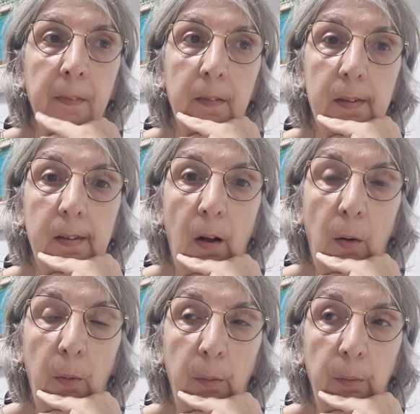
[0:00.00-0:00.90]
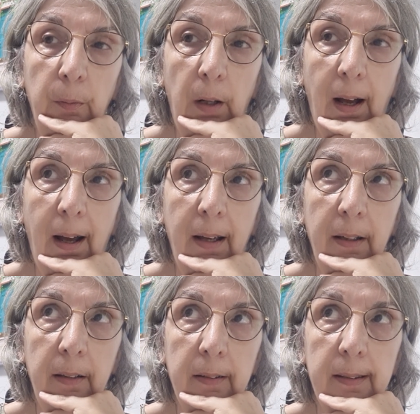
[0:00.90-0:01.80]
So
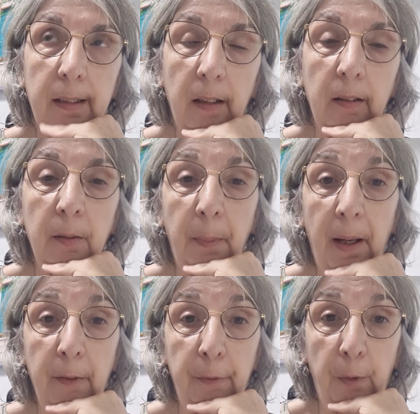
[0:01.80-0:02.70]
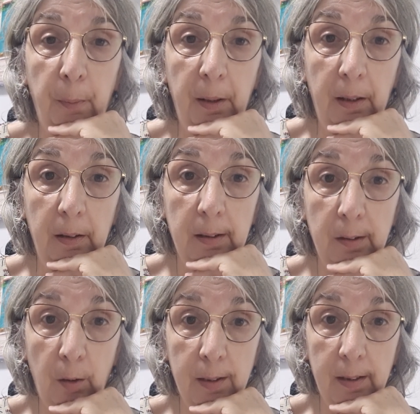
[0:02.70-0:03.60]
I started buying from a
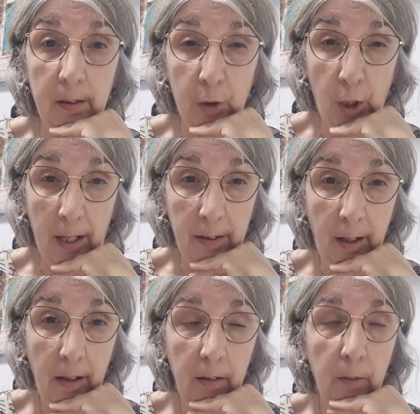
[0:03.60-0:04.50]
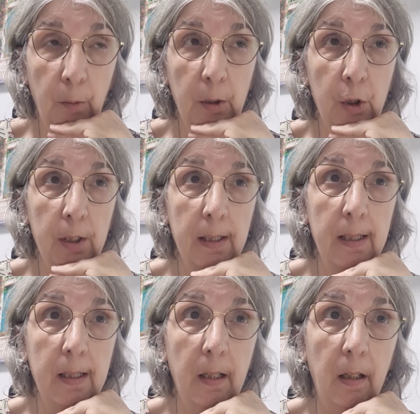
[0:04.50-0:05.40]
source in China, which
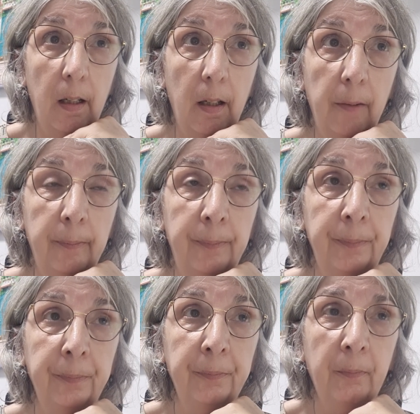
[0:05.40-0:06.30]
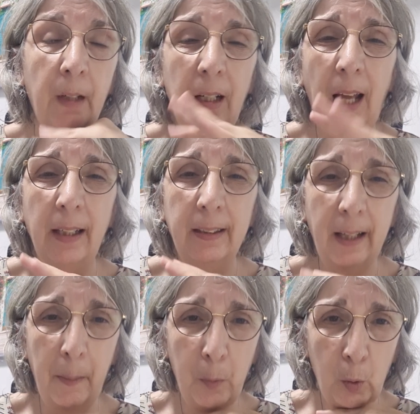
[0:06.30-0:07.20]
is like
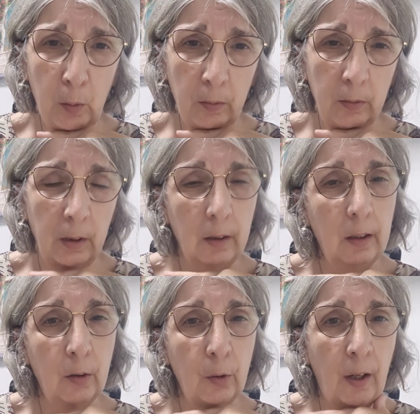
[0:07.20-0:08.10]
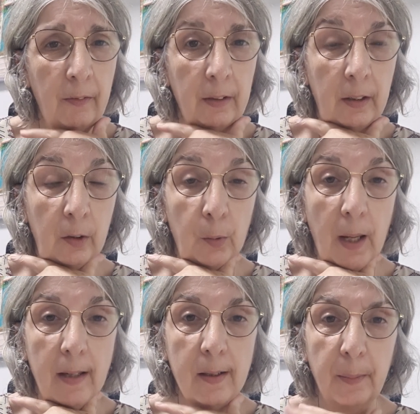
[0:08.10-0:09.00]
Temu that you have in the
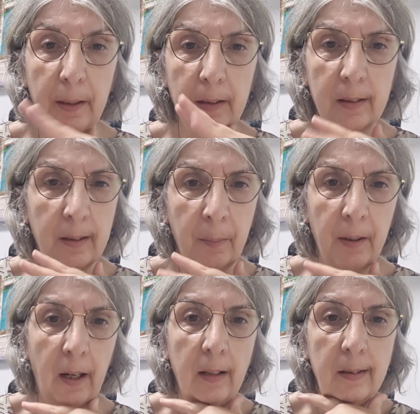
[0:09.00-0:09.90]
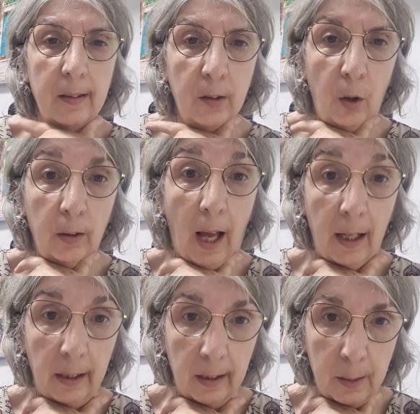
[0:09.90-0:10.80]
US, but it's something else. It's called
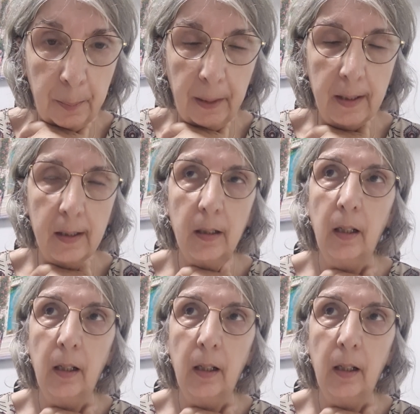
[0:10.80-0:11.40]
AliExpress.